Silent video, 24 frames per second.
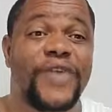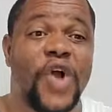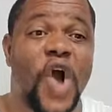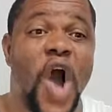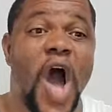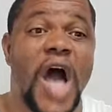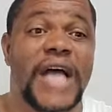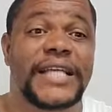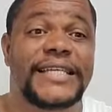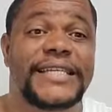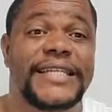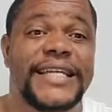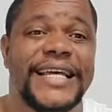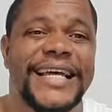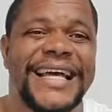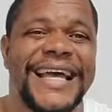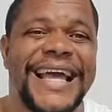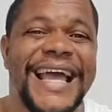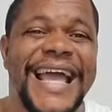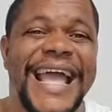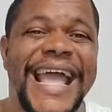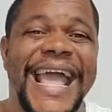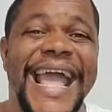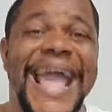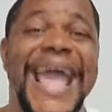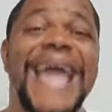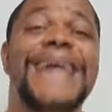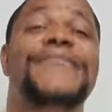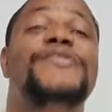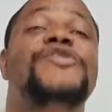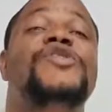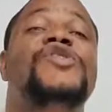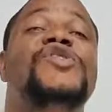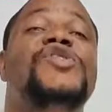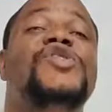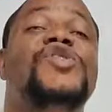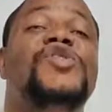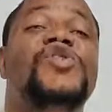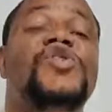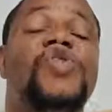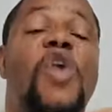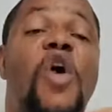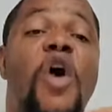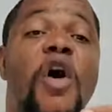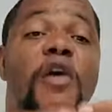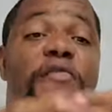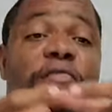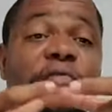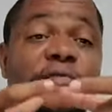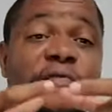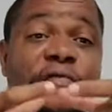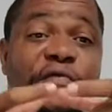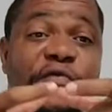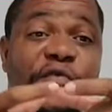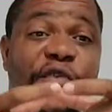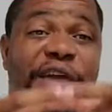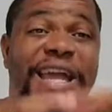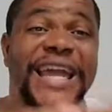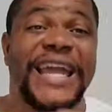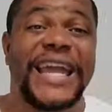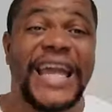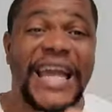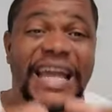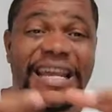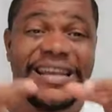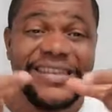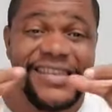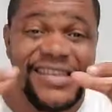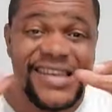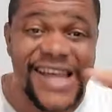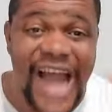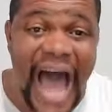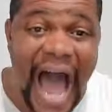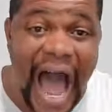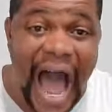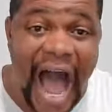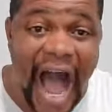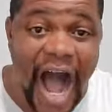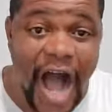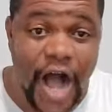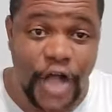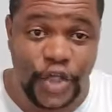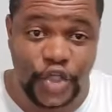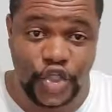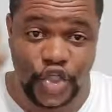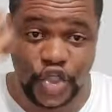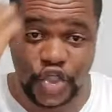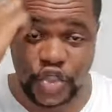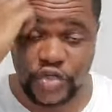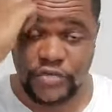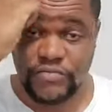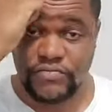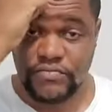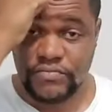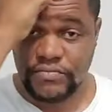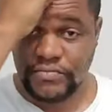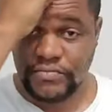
costs is so freaking large.